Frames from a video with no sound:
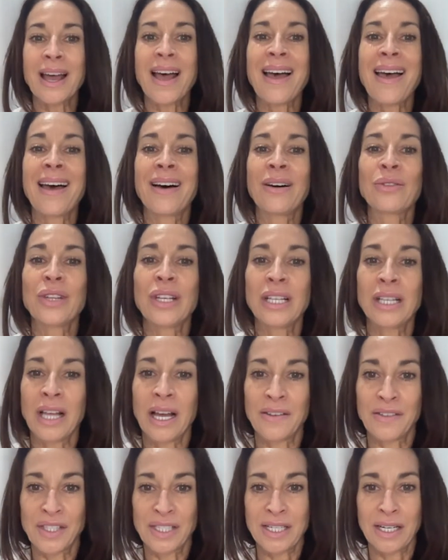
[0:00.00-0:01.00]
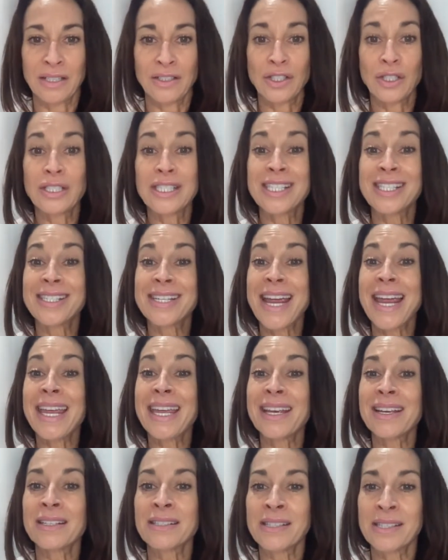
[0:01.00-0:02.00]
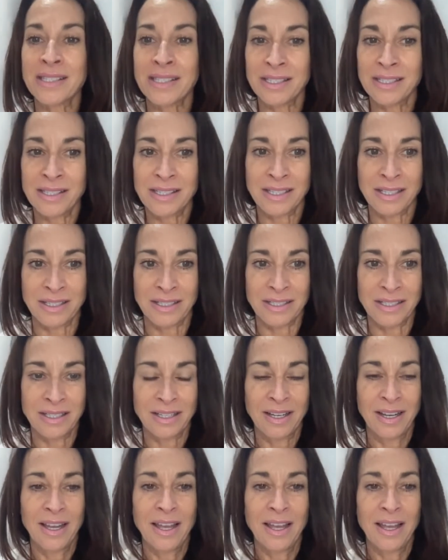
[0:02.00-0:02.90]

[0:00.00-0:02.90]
a healthy lifestyle to stay consistent.